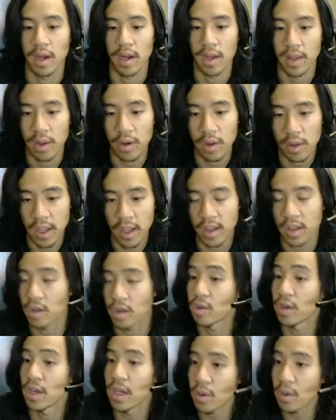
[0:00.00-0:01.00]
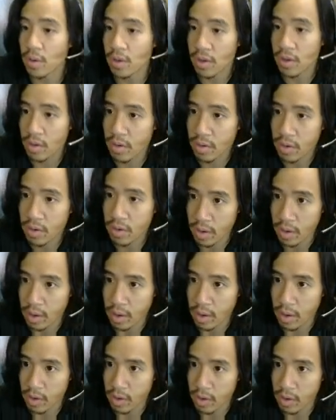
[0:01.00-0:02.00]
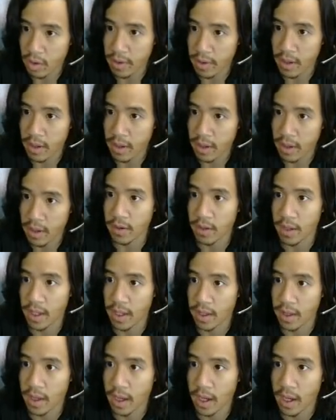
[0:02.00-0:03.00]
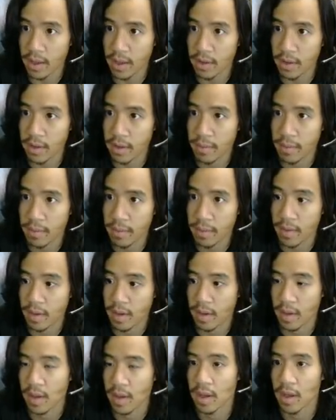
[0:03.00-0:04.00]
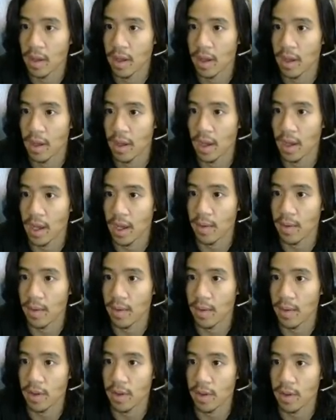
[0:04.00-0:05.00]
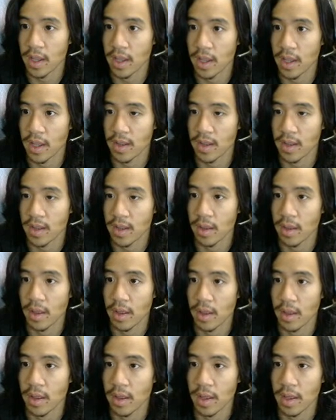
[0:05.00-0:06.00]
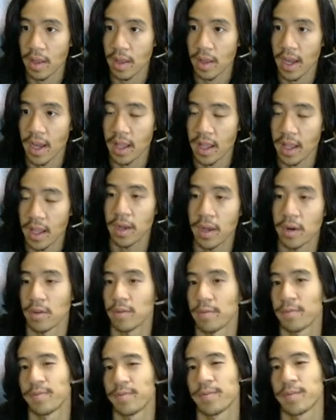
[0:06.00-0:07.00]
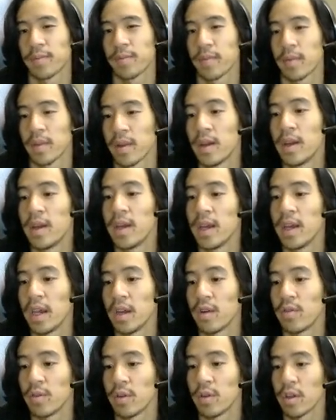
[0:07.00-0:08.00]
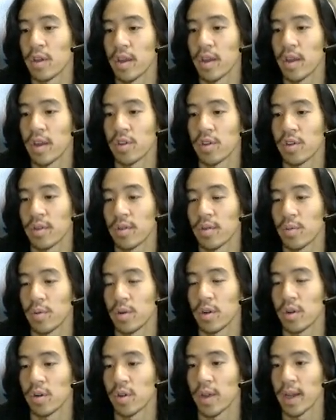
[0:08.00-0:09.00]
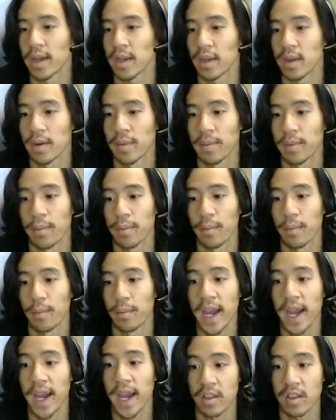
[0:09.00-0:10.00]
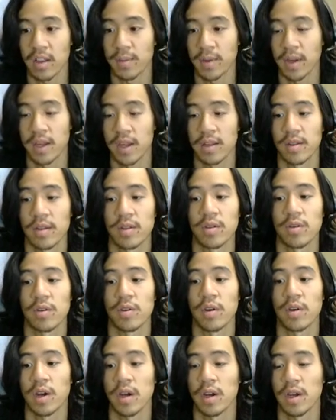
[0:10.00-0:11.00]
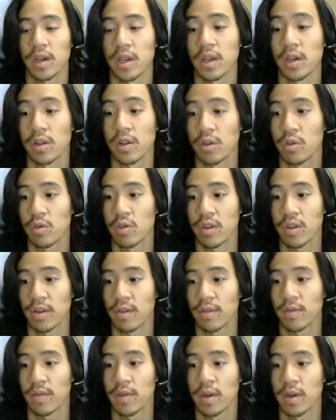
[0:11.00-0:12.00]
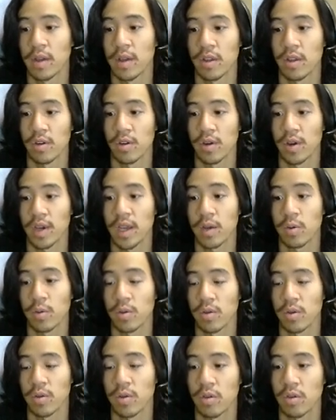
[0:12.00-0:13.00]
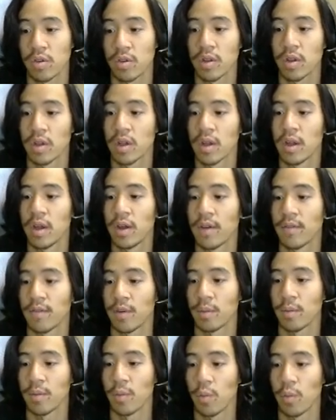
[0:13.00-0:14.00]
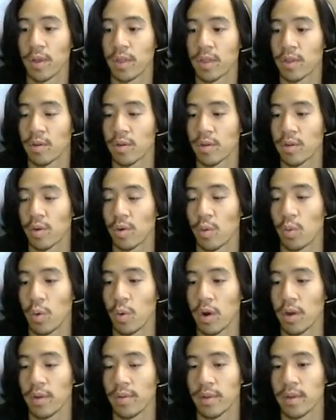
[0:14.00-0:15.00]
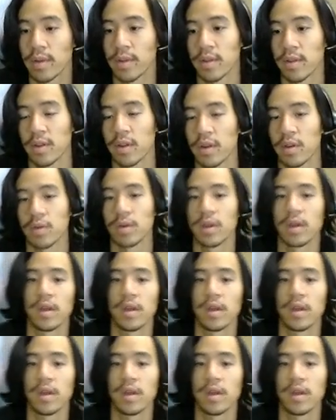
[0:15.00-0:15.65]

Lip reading: They're less than or equal to, so these are going to be filled in dots. And we're going to shade this inside the middle. Interval notation will look like brackets because these are inclusive. They're equal to's from 1/3 to 1. So